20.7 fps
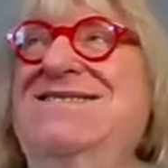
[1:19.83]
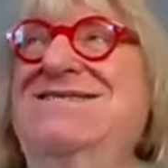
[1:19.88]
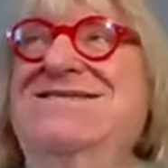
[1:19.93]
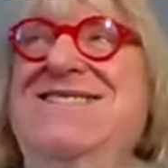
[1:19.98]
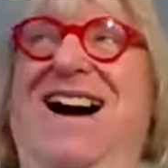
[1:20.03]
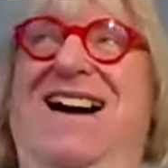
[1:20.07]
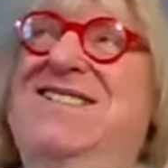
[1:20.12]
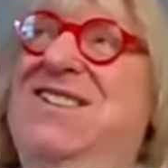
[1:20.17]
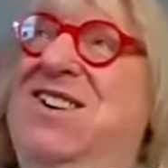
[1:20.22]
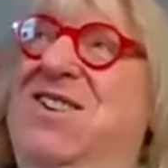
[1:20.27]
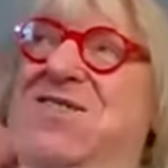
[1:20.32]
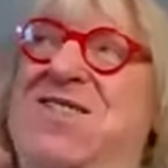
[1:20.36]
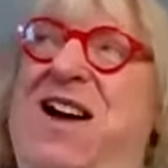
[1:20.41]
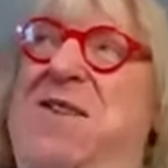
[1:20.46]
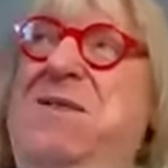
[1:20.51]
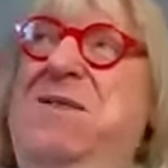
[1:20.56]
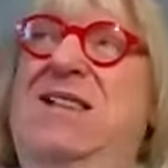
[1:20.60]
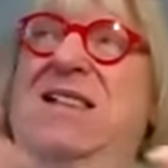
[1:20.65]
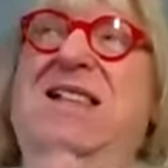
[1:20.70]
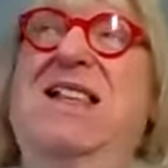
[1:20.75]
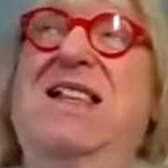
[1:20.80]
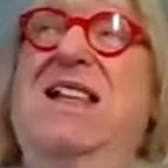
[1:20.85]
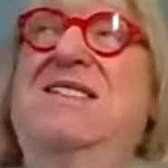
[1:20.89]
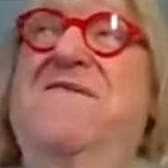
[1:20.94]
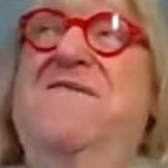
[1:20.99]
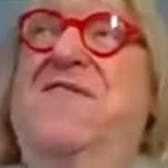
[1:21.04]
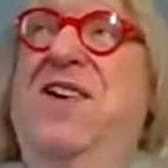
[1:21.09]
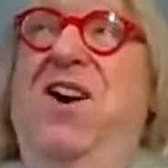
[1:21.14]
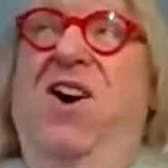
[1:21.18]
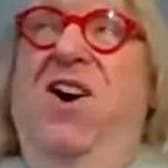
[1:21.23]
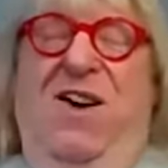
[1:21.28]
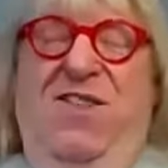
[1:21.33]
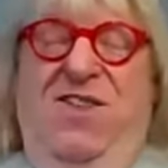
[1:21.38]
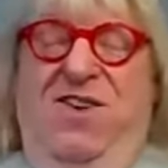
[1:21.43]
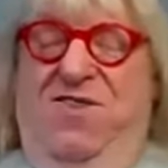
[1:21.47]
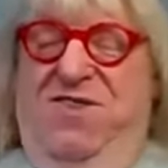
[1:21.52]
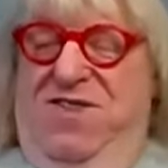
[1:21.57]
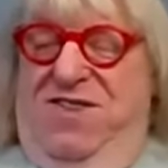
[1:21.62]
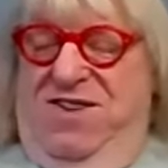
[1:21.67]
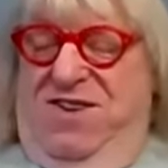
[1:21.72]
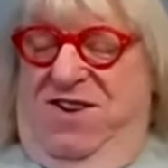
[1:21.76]
don't. I mean, and if they are,
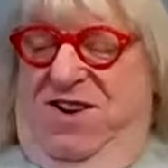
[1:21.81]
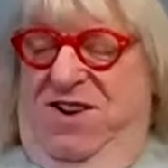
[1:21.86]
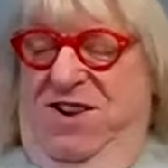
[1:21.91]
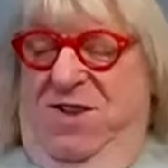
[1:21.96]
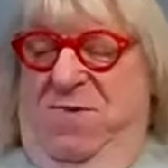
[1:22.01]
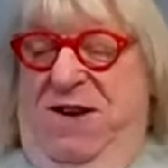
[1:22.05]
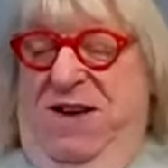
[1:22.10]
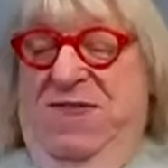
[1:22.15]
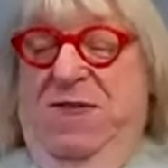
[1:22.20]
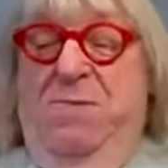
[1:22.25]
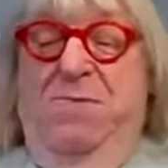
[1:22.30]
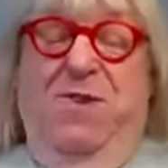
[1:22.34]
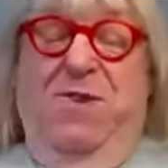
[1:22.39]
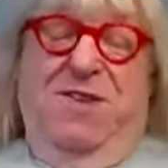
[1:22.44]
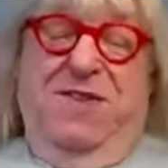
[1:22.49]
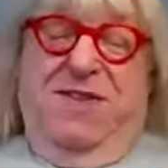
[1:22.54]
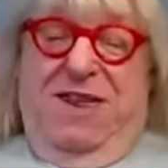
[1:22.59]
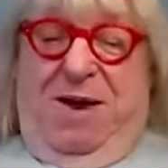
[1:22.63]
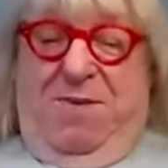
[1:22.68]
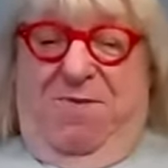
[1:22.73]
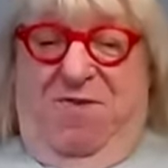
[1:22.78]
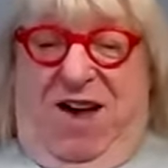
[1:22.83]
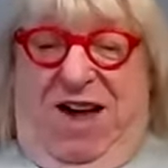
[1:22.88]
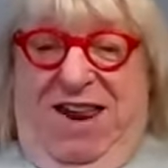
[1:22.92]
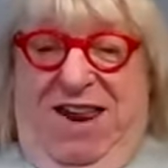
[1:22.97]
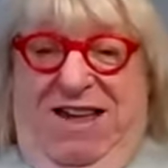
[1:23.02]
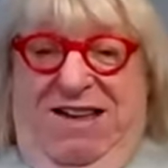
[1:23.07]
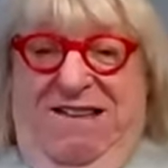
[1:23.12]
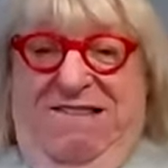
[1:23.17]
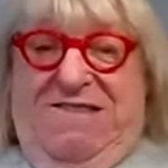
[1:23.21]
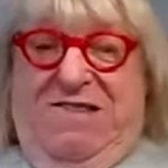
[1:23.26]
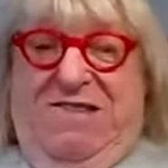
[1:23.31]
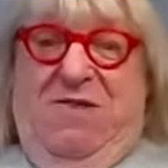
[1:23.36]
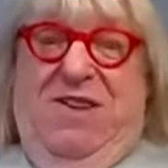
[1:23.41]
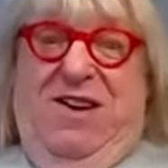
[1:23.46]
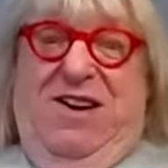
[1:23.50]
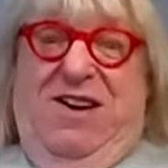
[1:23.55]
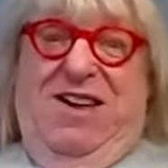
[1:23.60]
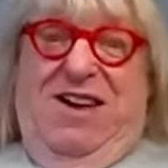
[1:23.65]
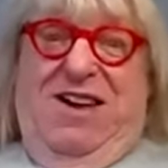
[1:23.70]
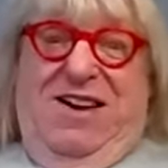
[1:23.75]
they're going to be in the book that I'm writing. So
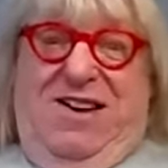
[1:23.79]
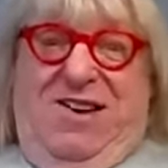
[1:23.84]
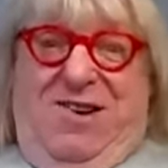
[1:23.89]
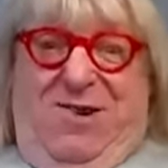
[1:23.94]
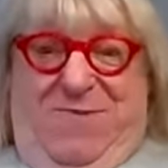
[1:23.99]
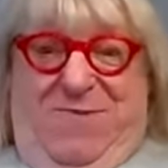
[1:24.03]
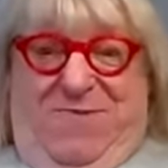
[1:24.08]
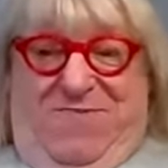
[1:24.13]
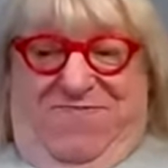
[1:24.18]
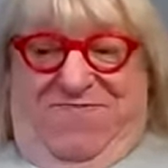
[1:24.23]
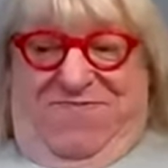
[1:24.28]
there you go.